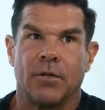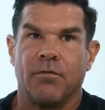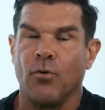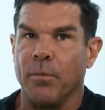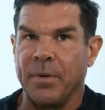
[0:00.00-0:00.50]

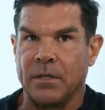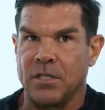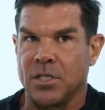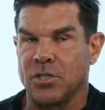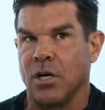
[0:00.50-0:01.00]
four
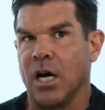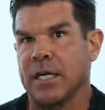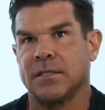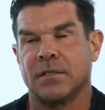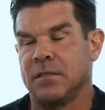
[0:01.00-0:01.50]
pairs of
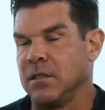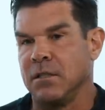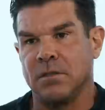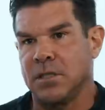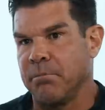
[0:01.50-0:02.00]
socks, you
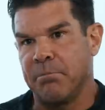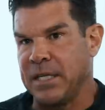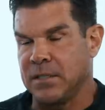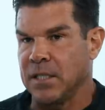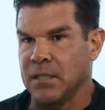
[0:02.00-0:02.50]
know, and some
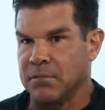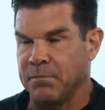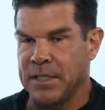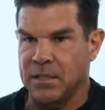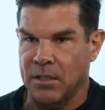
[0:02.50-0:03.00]
basic right,
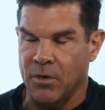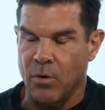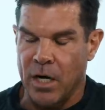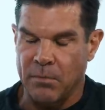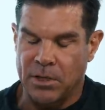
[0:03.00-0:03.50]
basic right.
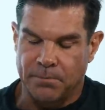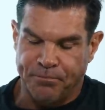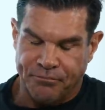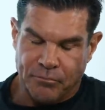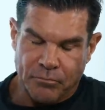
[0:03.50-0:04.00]
requirements
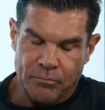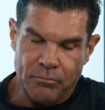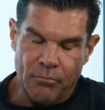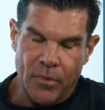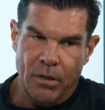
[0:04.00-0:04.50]

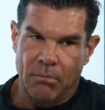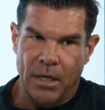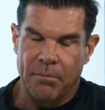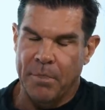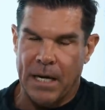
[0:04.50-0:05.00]

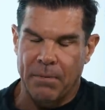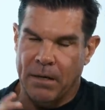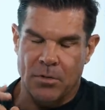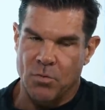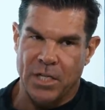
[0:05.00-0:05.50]
my
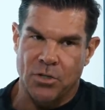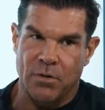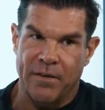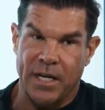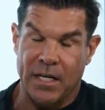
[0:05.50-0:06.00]
backpack was way
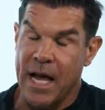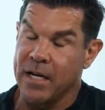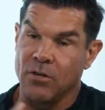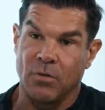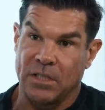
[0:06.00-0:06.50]
too heavy. I
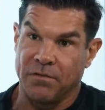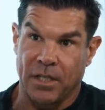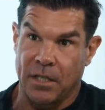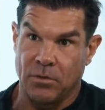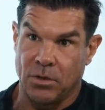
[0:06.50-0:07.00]
didn't know what the
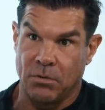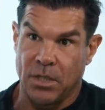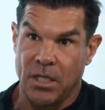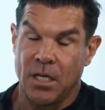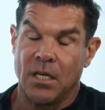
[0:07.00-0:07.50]
fuck I was doing.
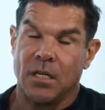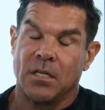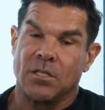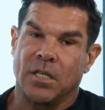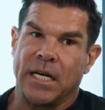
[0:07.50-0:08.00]

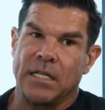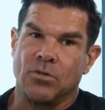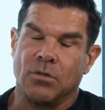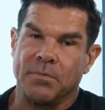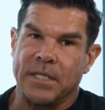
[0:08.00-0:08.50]
Mm-hmm. So the guy
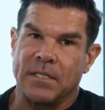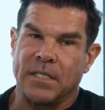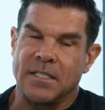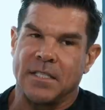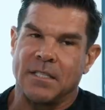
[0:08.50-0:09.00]
told me this,
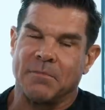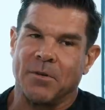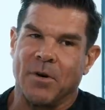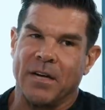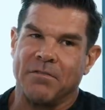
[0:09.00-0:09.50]
and I said to my
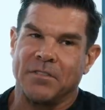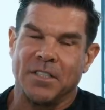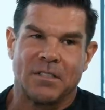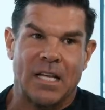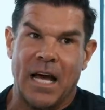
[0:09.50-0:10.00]
wife,
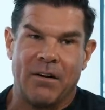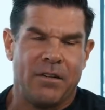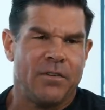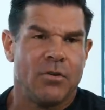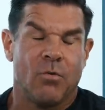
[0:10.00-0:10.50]
"Just I
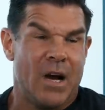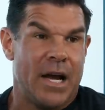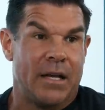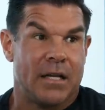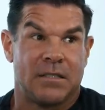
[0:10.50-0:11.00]
don't even know
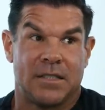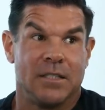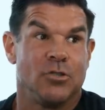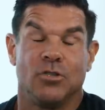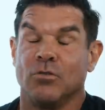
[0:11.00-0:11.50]
why. I
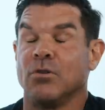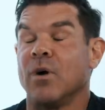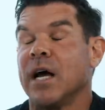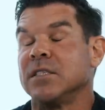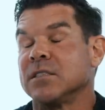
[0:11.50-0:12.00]
still don't know
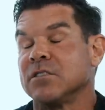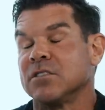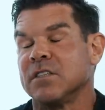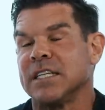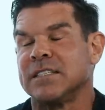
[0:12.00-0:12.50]
why. I just
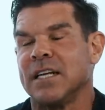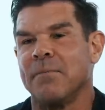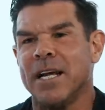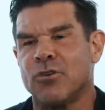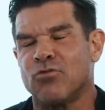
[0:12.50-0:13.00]
looked at her and I said,
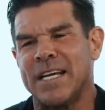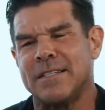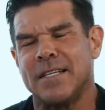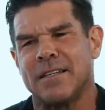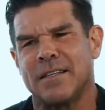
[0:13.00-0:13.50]
"Am I crazy to